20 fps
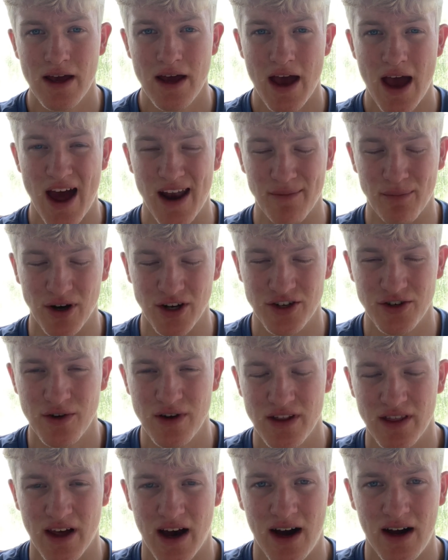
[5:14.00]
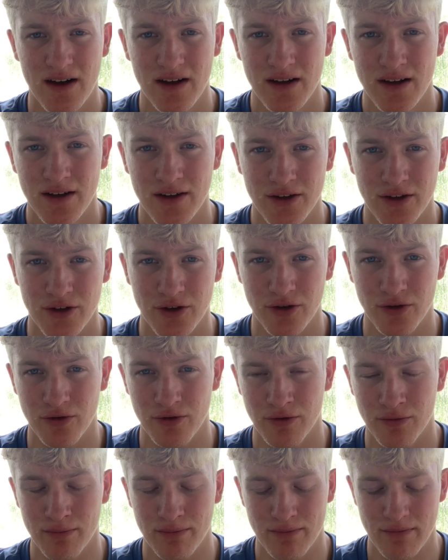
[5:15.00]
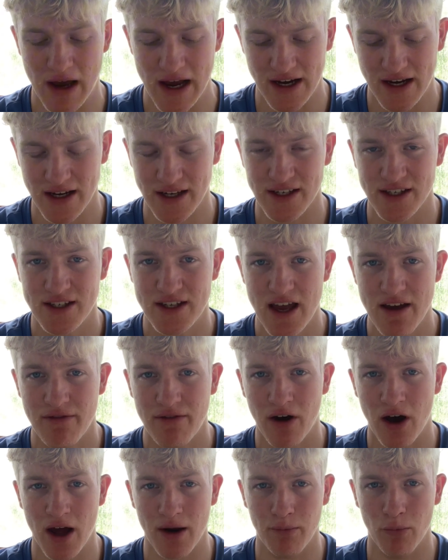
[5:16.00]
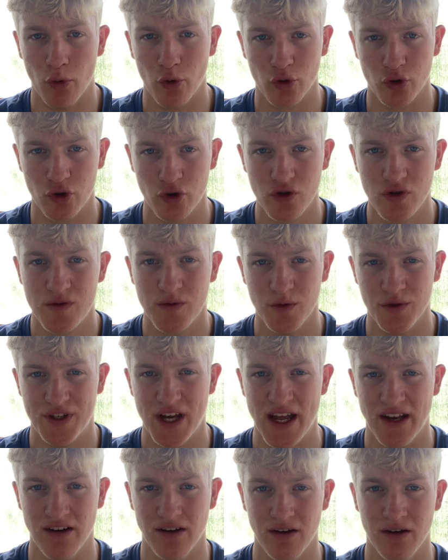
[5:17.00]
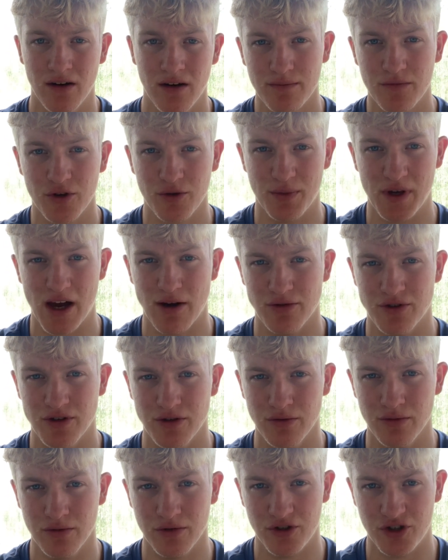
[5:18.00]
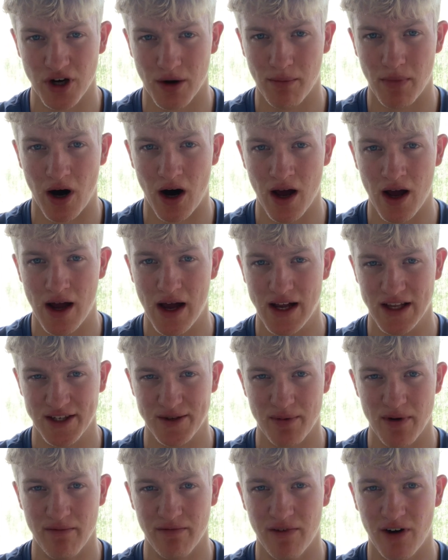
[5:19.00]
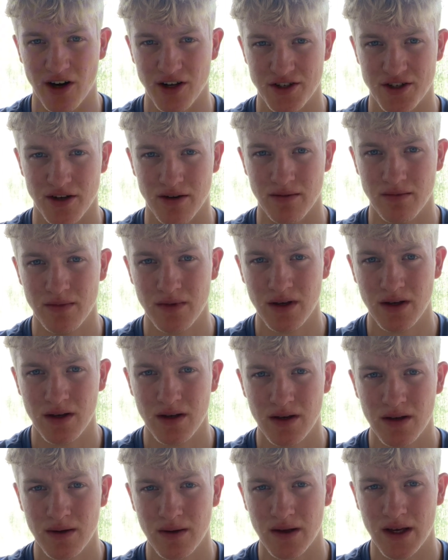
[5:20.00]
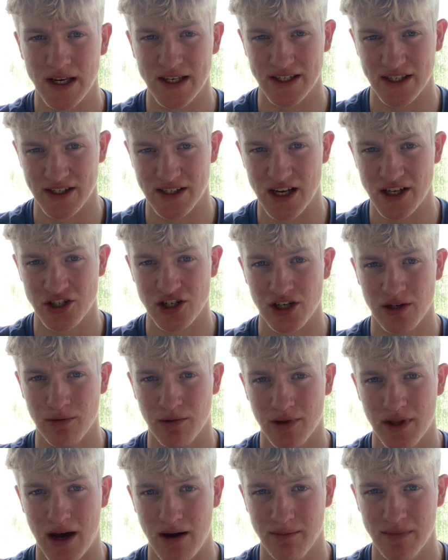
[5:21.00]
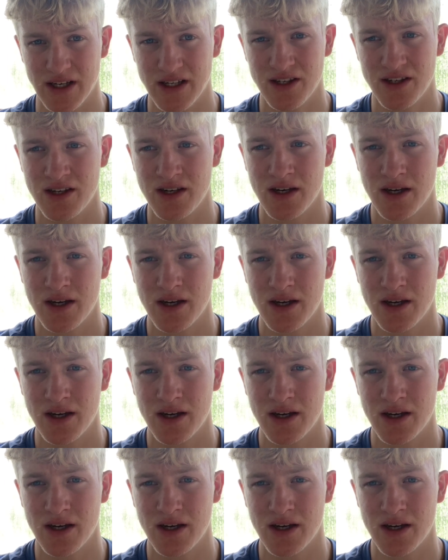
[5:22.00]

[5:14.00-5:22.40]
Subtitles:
And by doing that, you make a stiffer and more useful tendon. You'll be able to jump higher and sprint faster, is essentially what that means.